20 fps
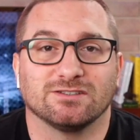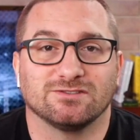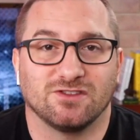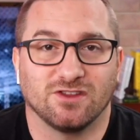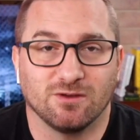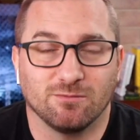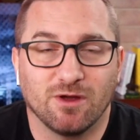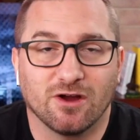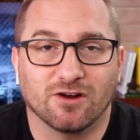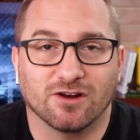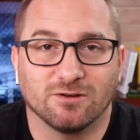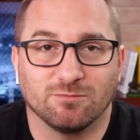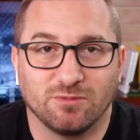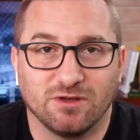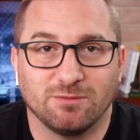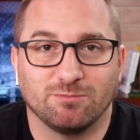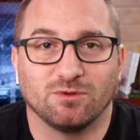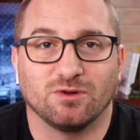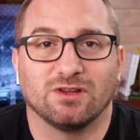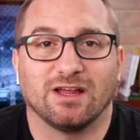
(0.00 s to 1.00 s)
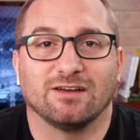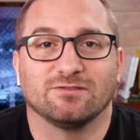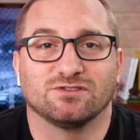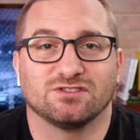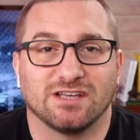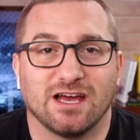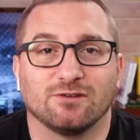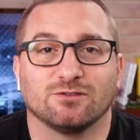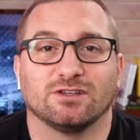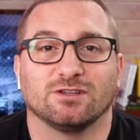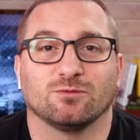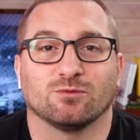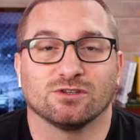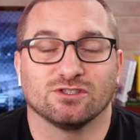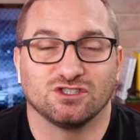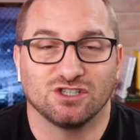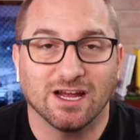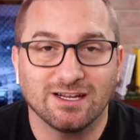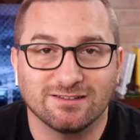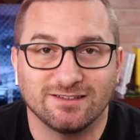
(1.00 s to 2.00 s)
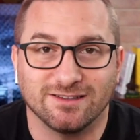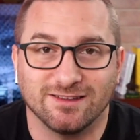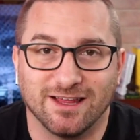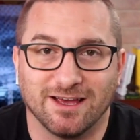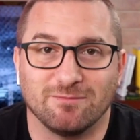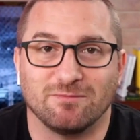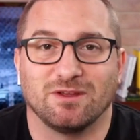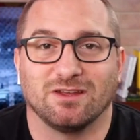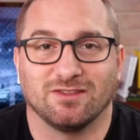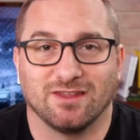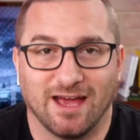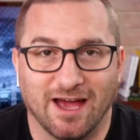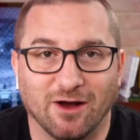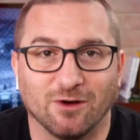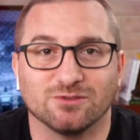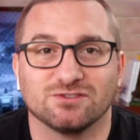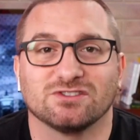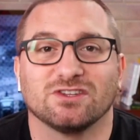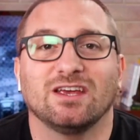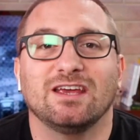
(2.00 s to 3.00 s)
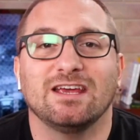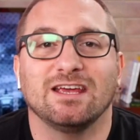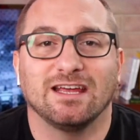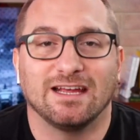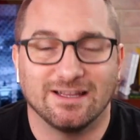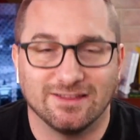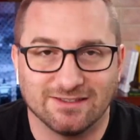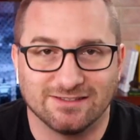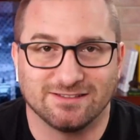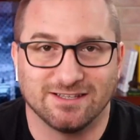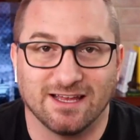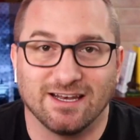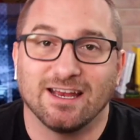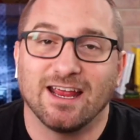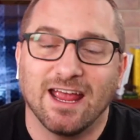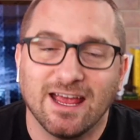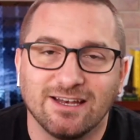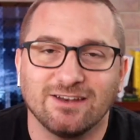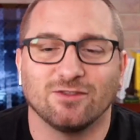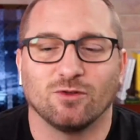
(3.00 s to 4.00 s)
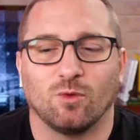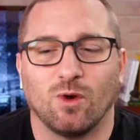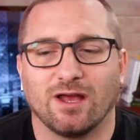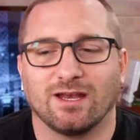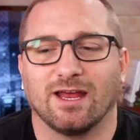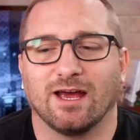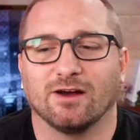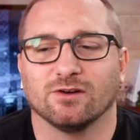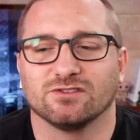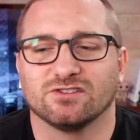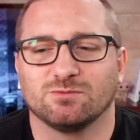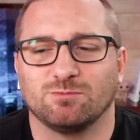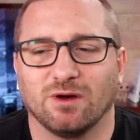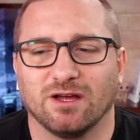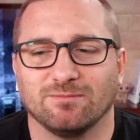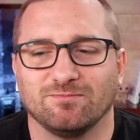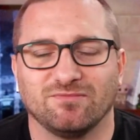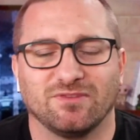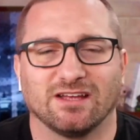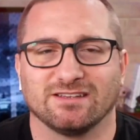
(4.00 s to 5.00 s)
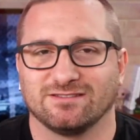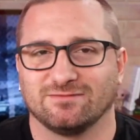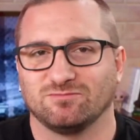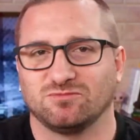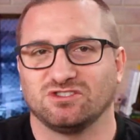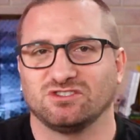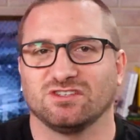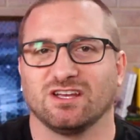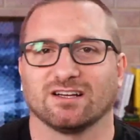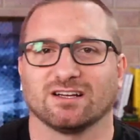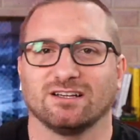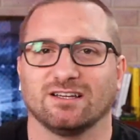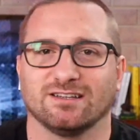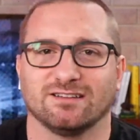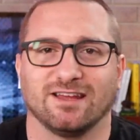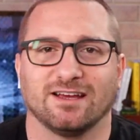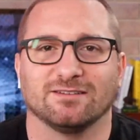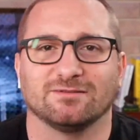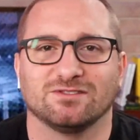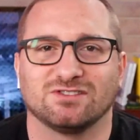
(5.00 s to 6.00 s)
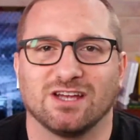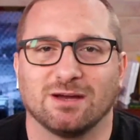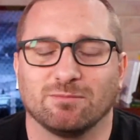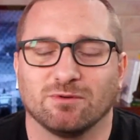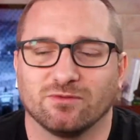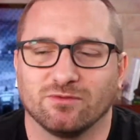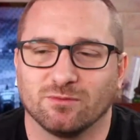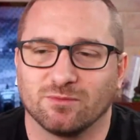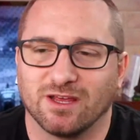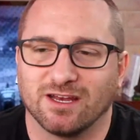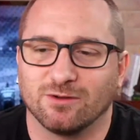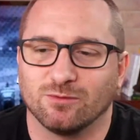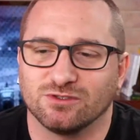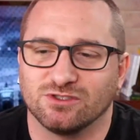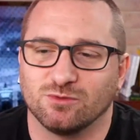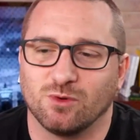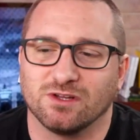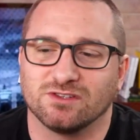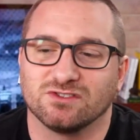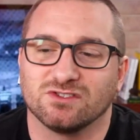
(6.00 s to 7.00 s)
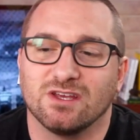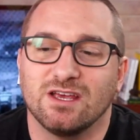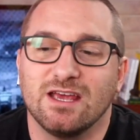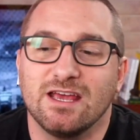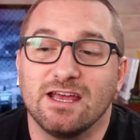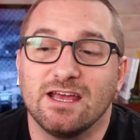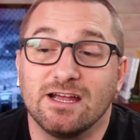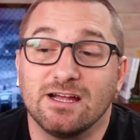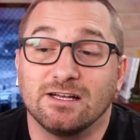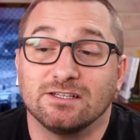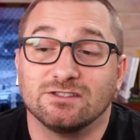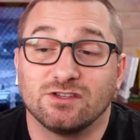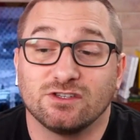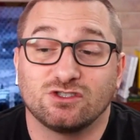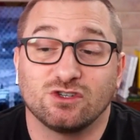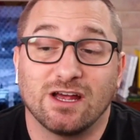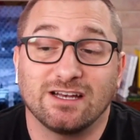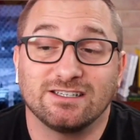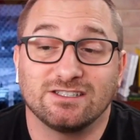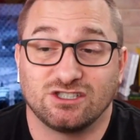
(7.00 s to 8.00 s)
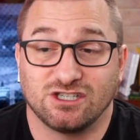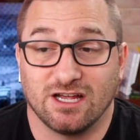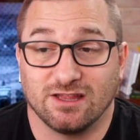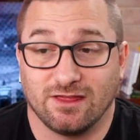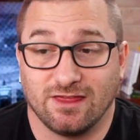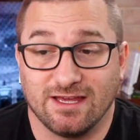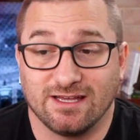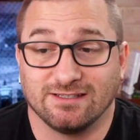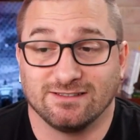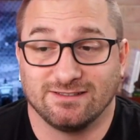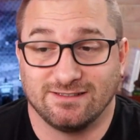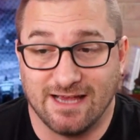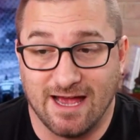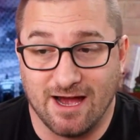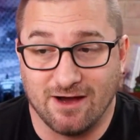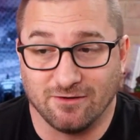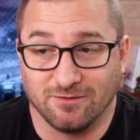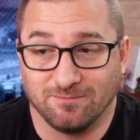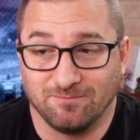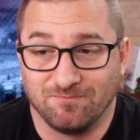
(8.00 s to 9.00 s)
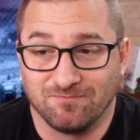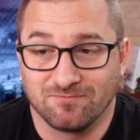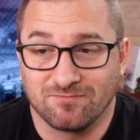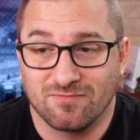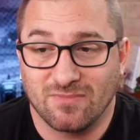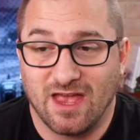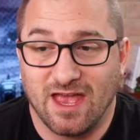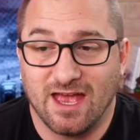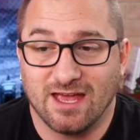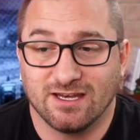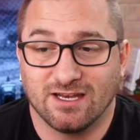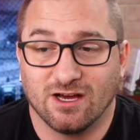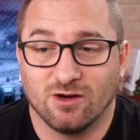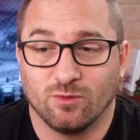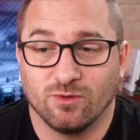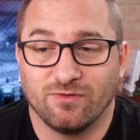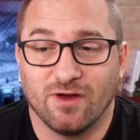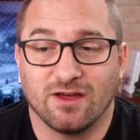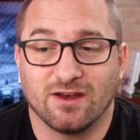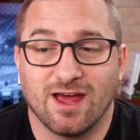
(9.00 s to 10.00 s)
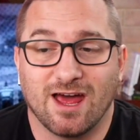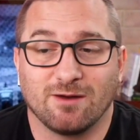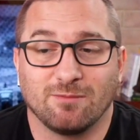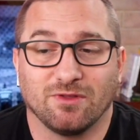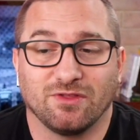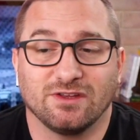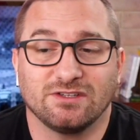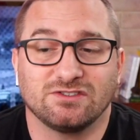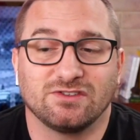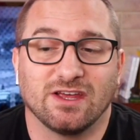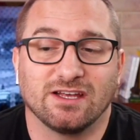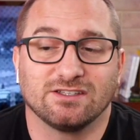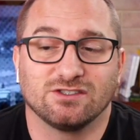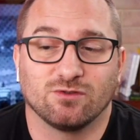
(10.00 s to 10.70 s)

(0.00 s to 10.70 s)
the American people have soundly rejected them in the House, in the Senate, and in the White House. But she's not gonna let that stop her from getting what she wants. So they tried to shut things down. And we found out about this thanks to